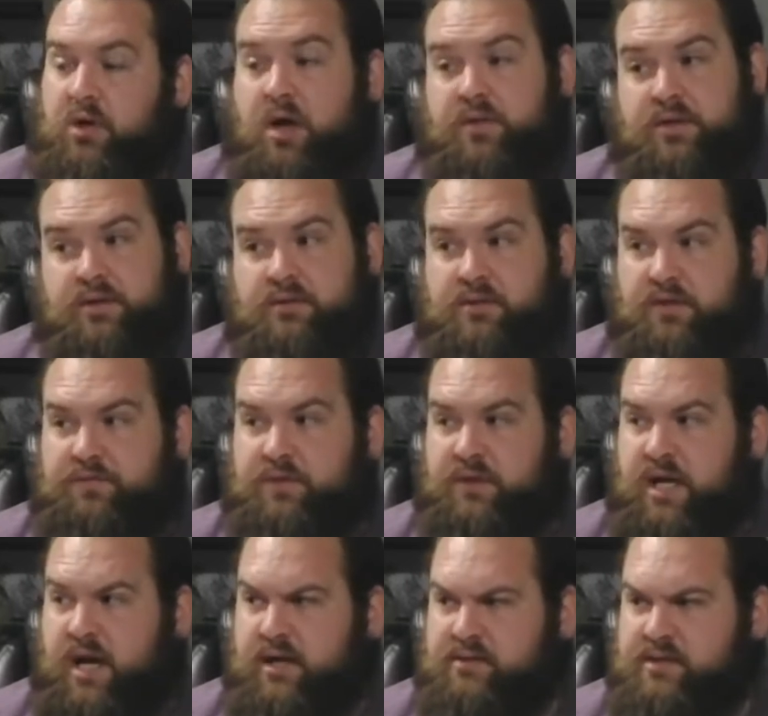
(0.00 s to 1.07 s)
all the different
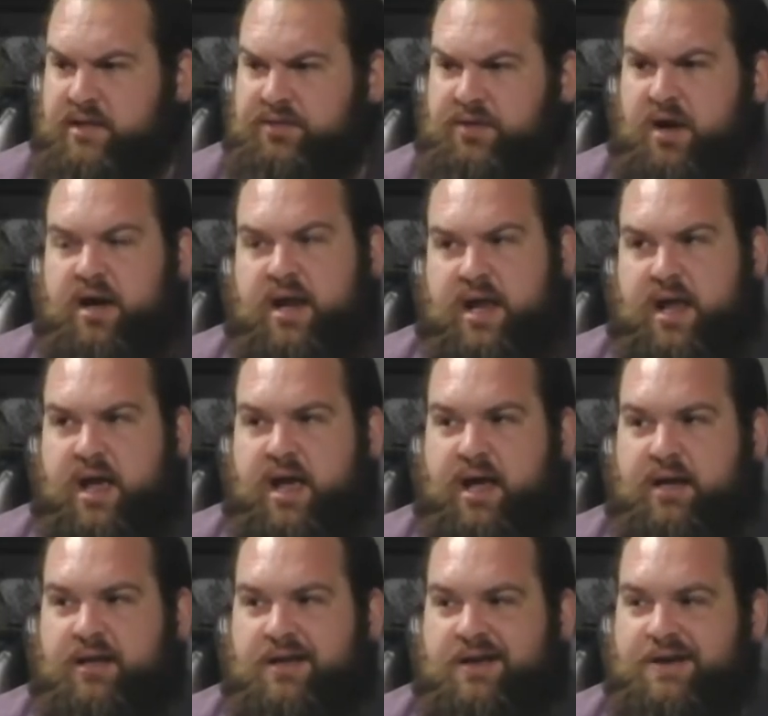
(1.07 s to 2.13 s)
lines. I thought I had,